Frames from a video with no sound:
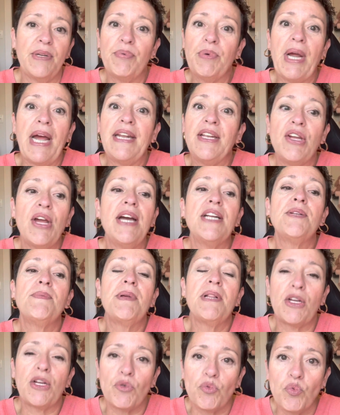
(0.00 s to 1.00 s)
and you had to be
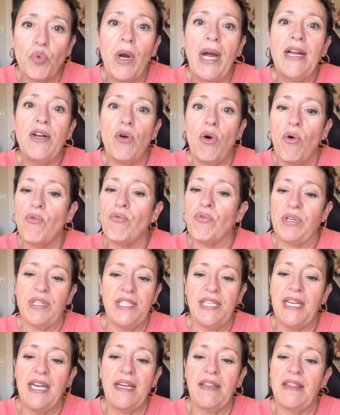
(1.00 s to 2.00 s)
like right over it
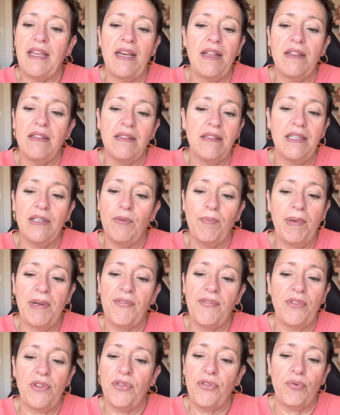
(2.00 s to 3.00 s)
to get that little bit
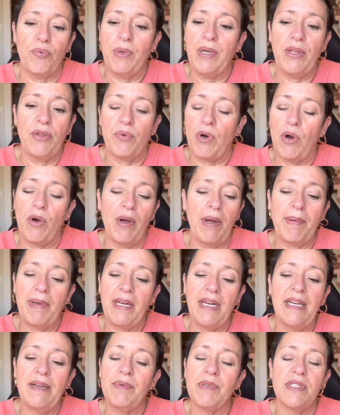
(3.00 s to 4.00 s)
of the 3 throw. I mean,
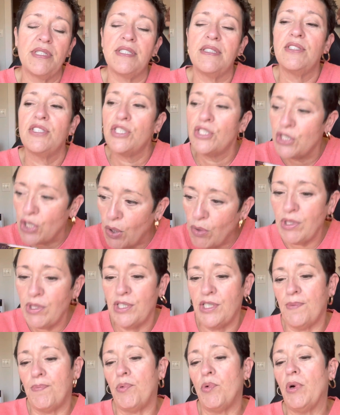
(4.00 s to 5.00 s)
it was so
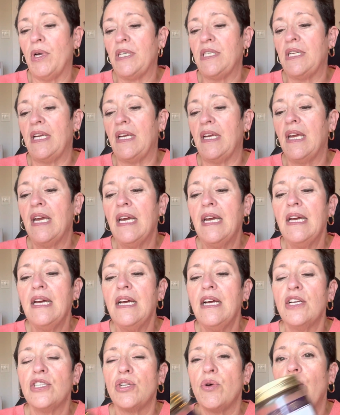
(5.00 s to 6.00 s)
disappointing.
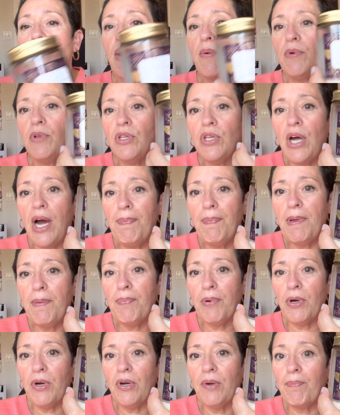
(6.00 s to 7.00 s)
So I will not be
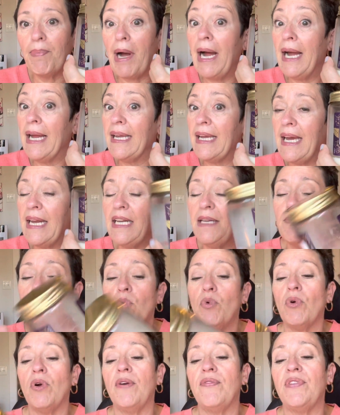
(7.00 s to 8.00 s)
buying any
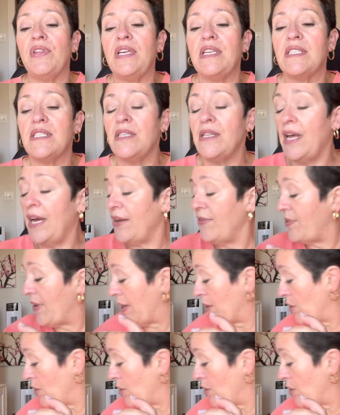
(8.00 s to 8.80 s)
more of these Life at